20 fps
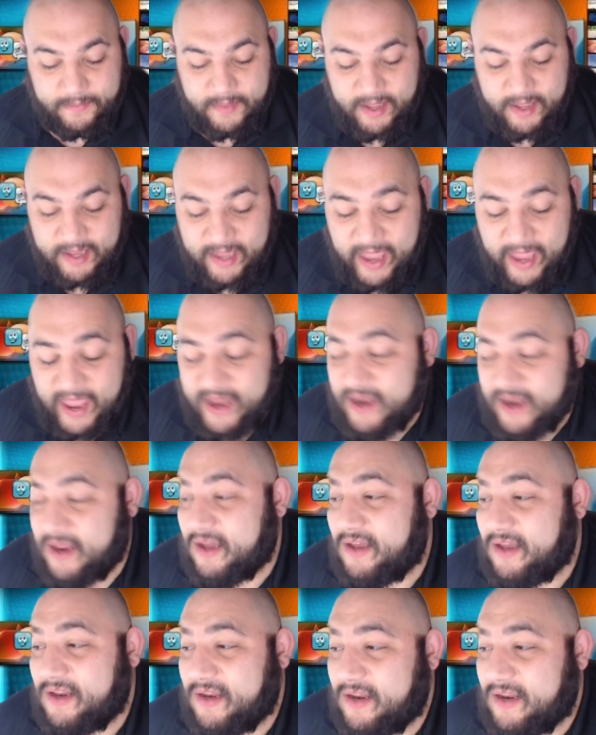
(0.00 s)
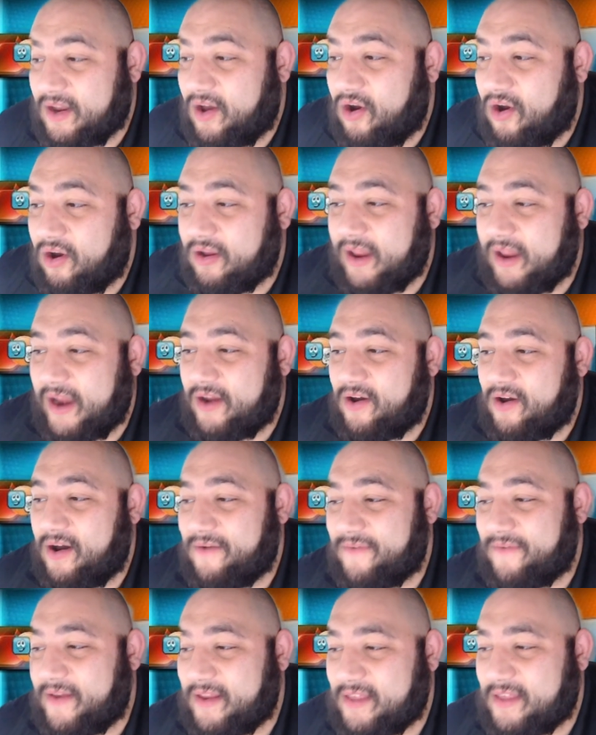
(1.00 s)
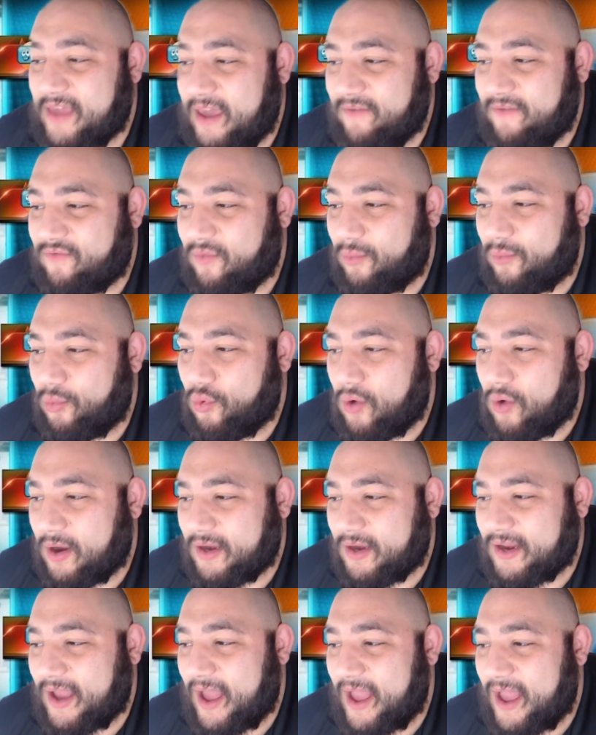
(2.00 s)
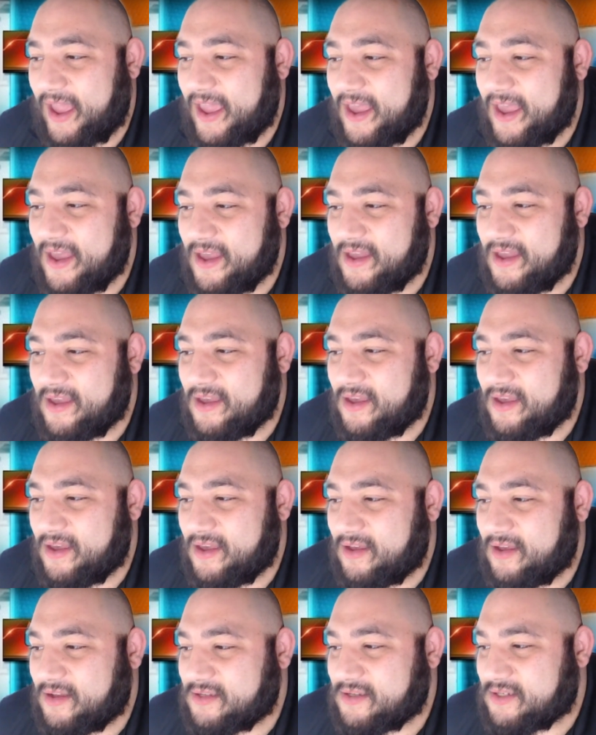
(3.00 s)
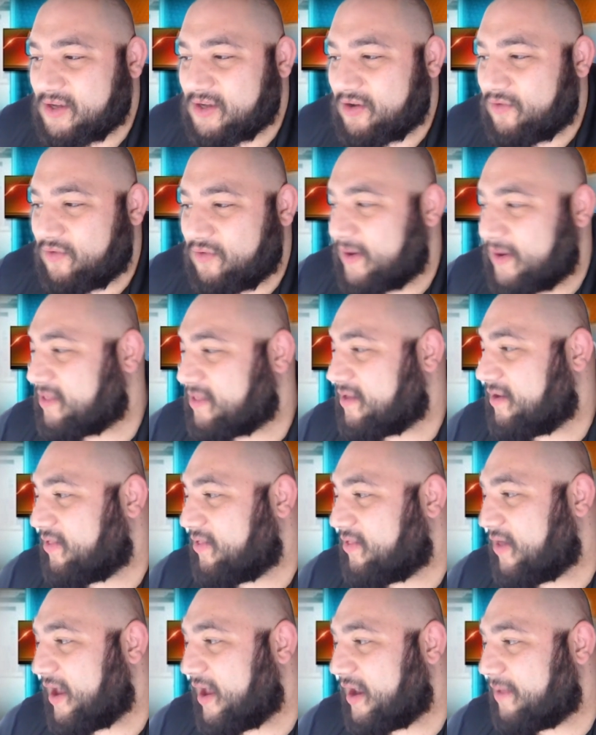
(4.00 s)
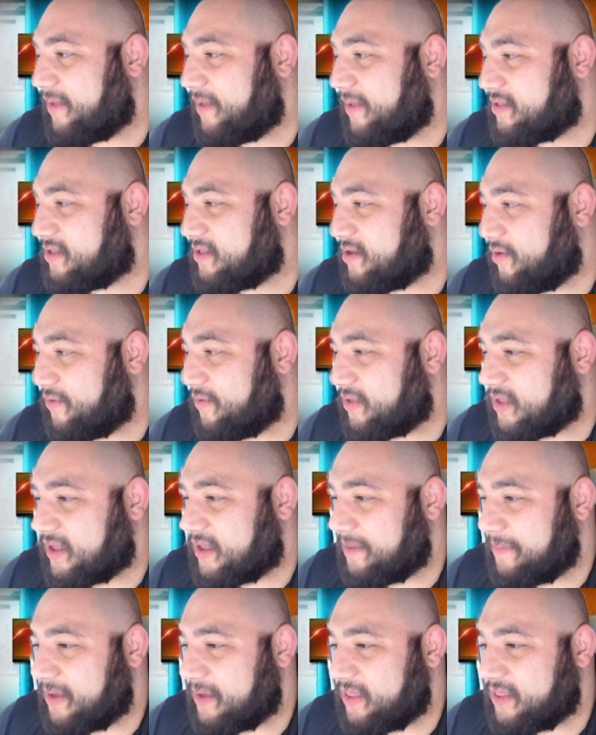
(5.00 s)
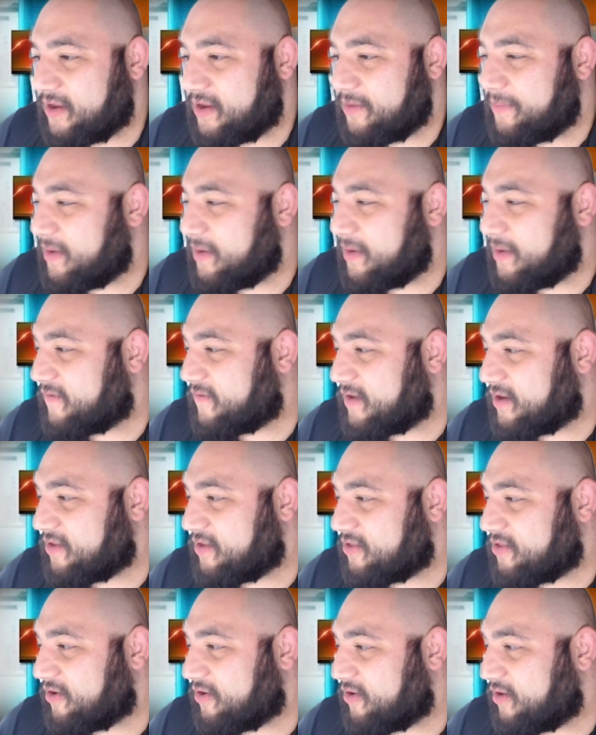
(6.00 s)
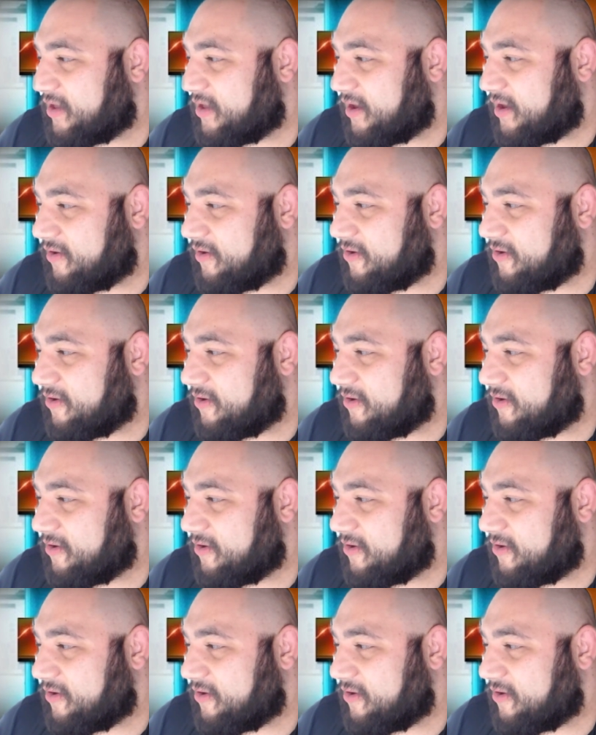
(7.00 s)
Again, all that offense came from one guy. So the rest of the lineup is going to give me a little bit of concern here.